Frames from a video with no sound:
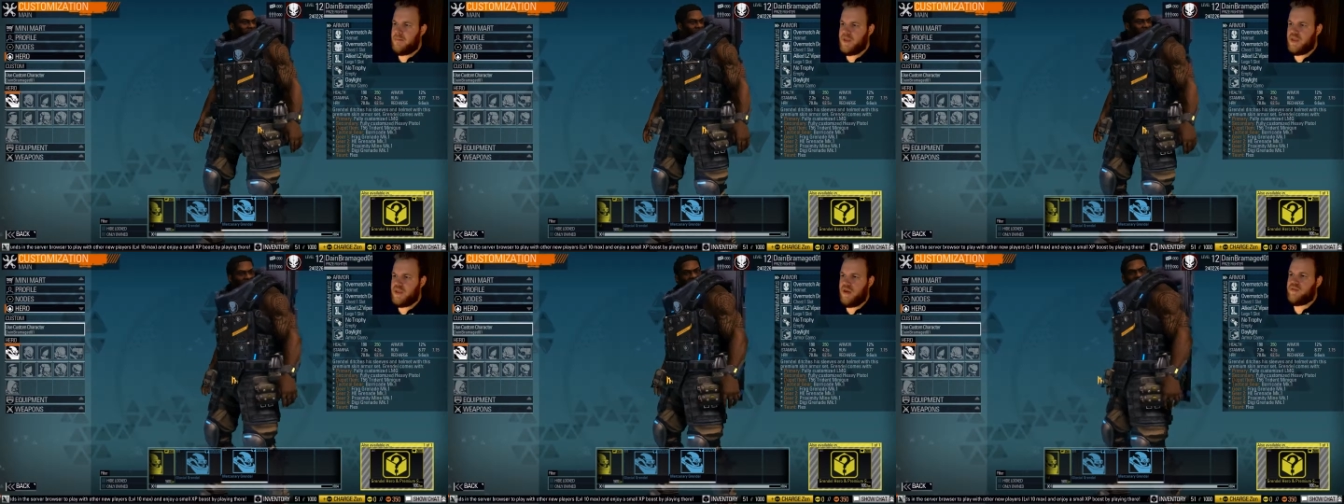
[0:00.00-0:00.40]

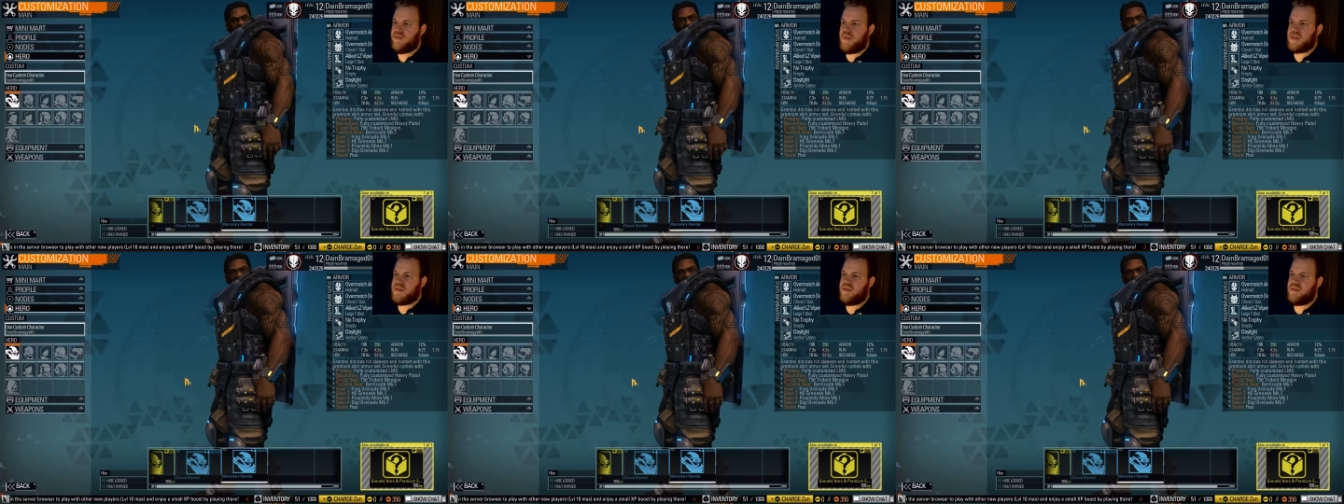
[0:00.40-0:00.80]
Like, you have
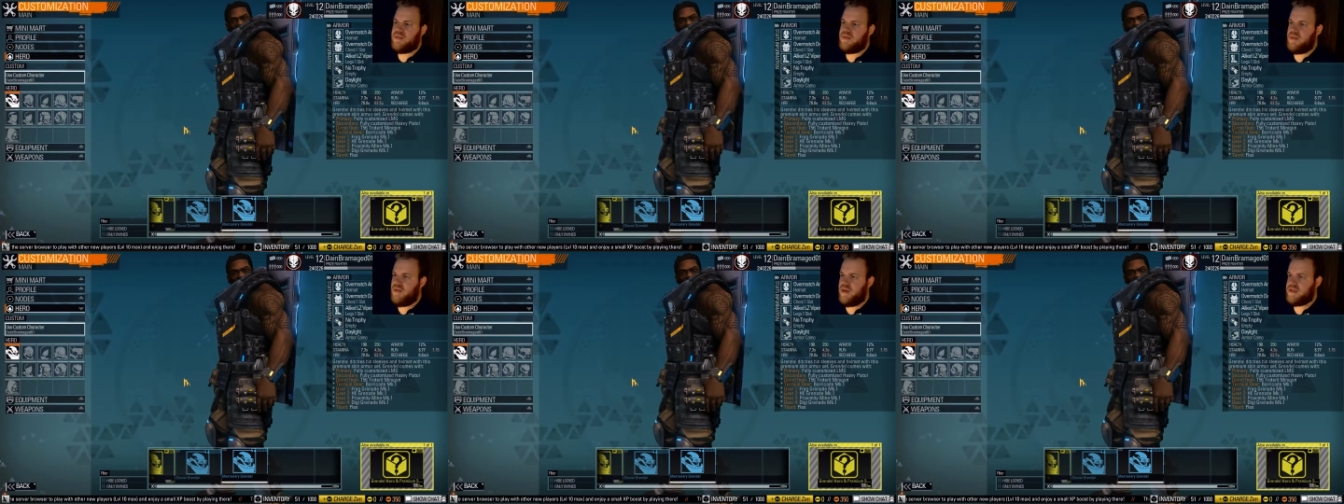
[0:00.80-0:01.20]
to basically
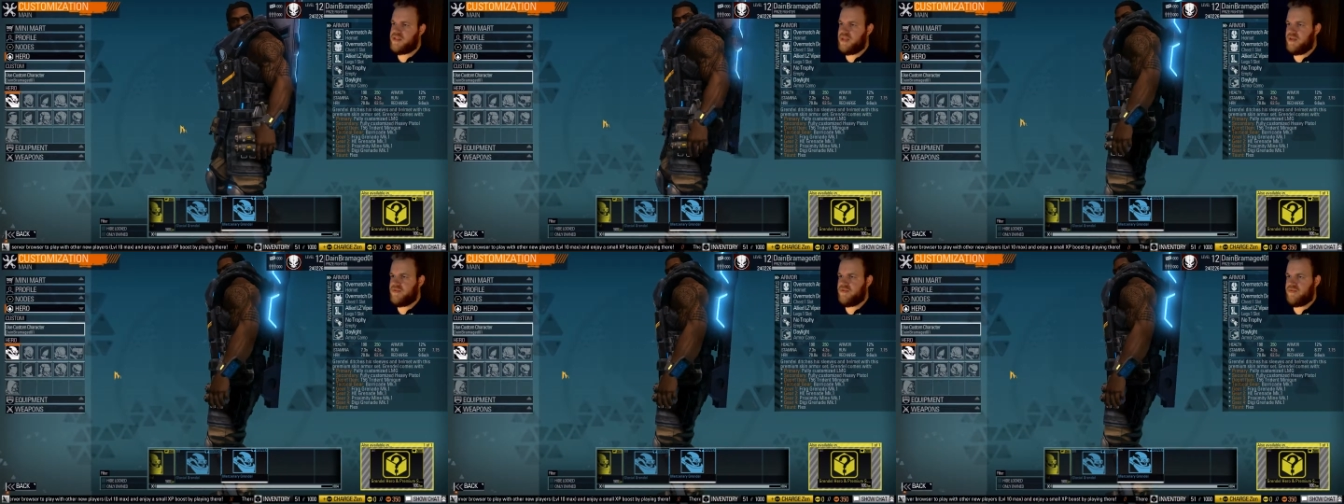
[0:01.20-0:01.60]

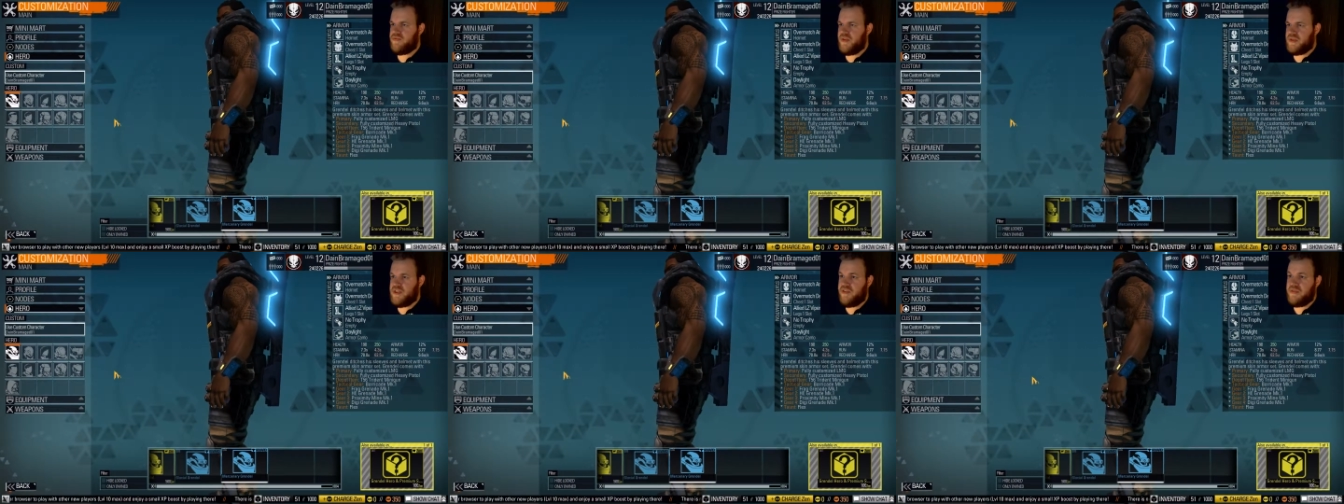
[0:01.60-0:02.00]

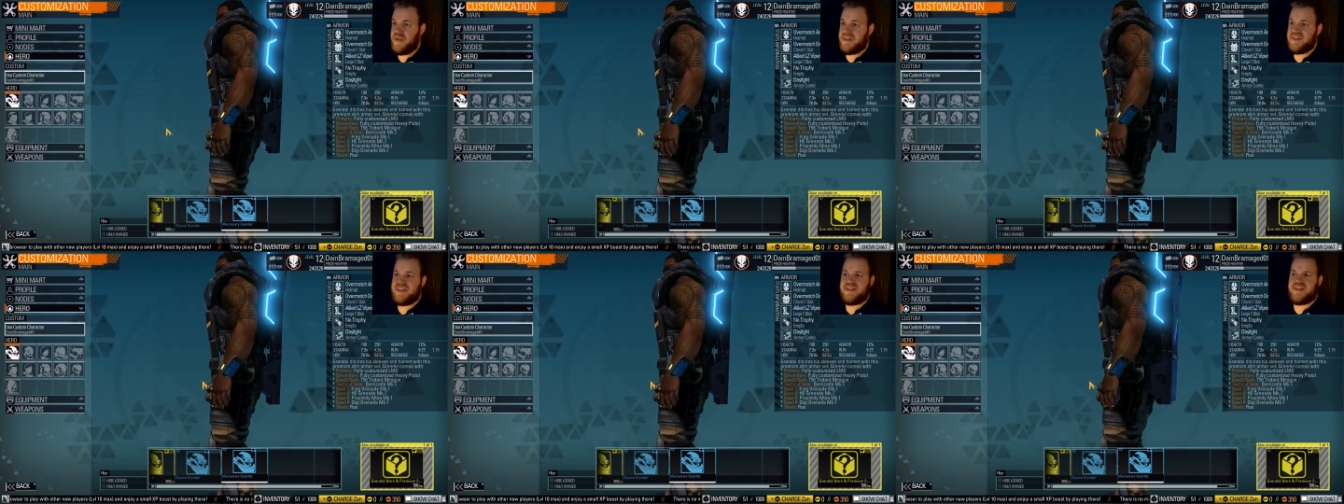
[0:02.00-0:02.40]
achieve
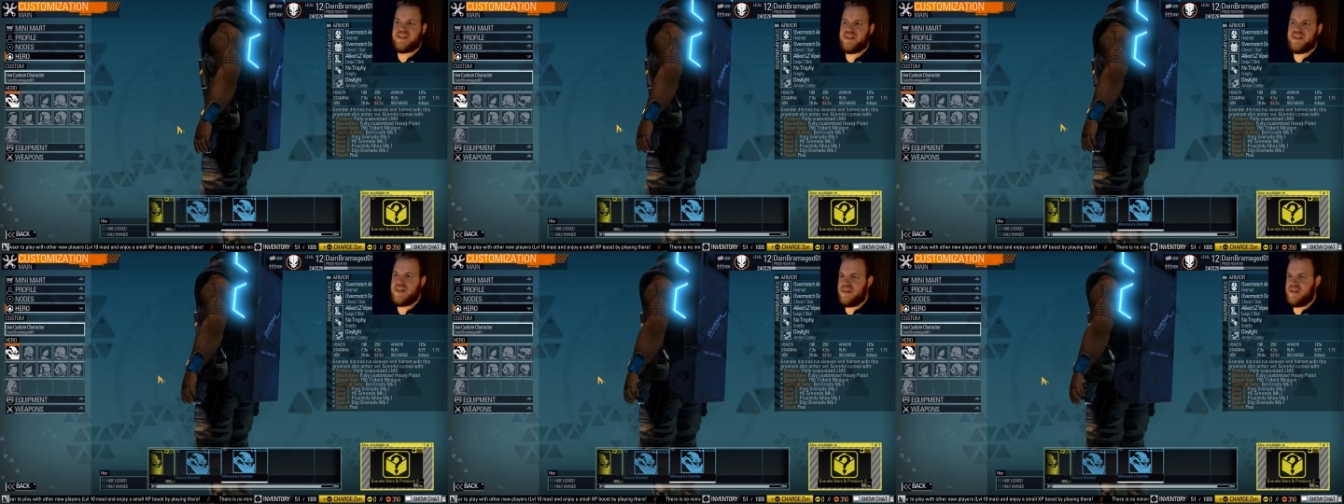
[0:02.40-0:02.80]

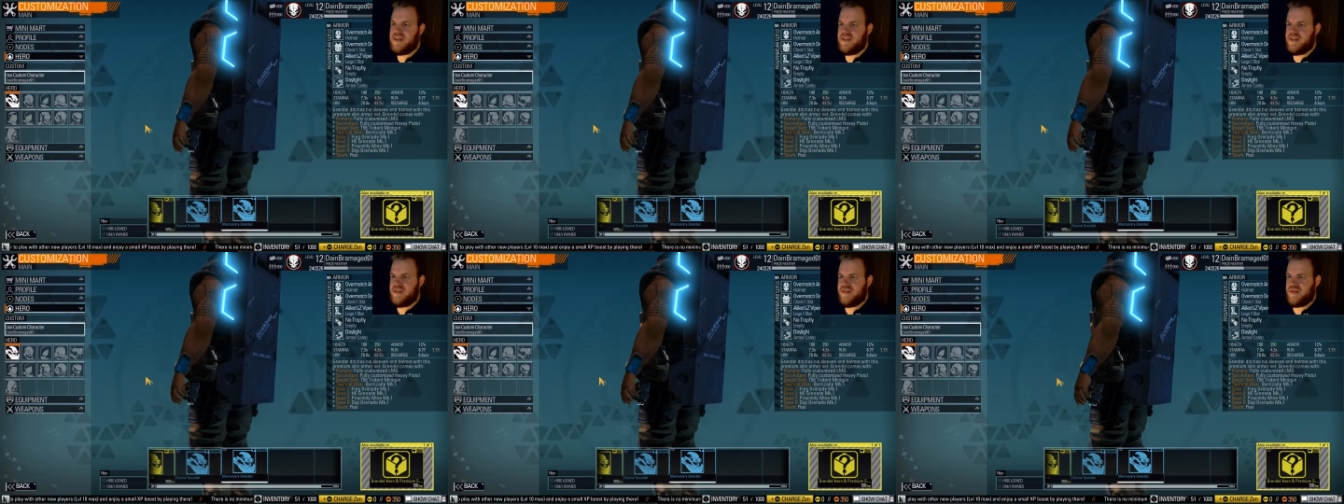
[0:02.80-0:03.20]
achievements
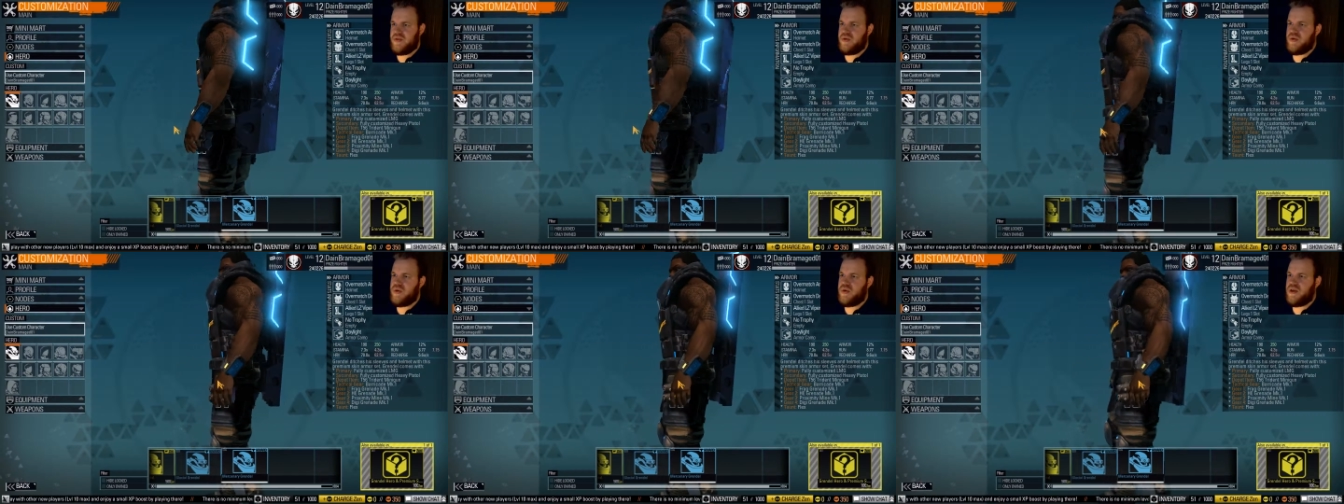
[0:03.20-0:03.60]

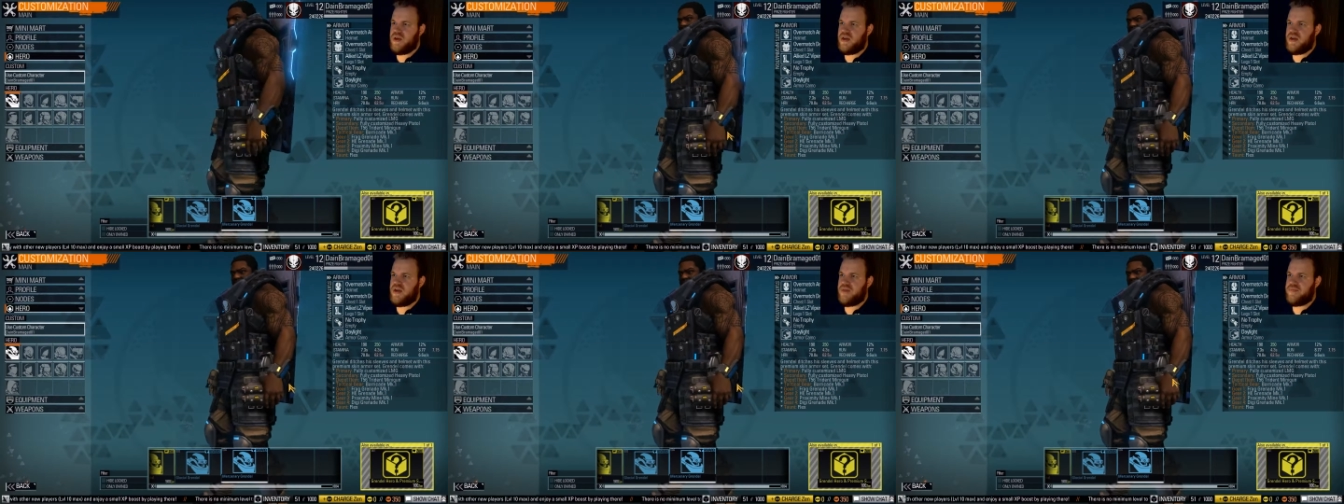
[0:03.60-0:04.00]
to
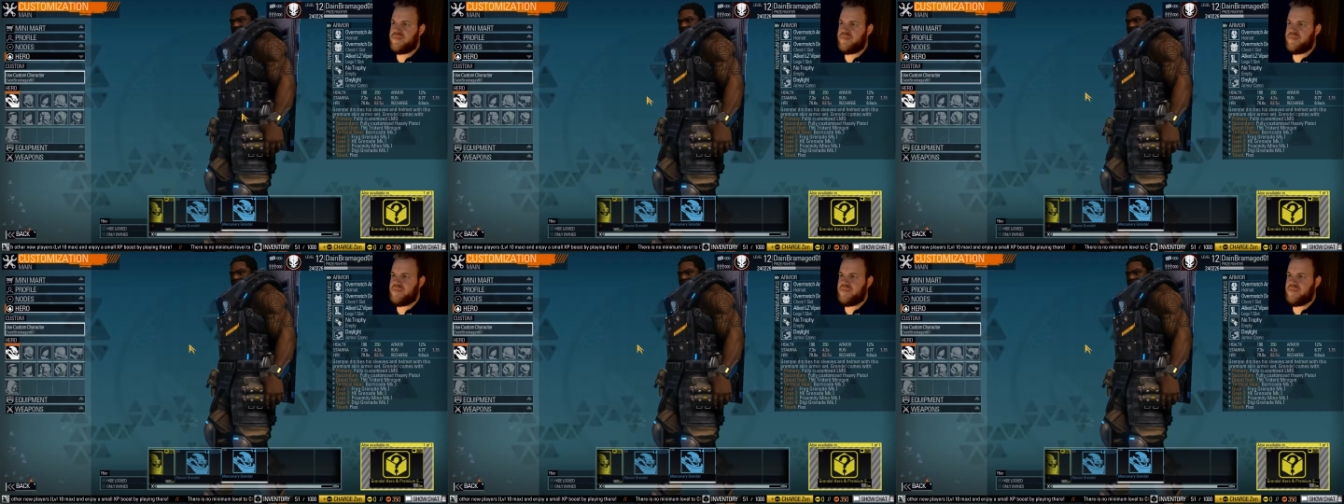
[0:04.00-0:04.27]
uh,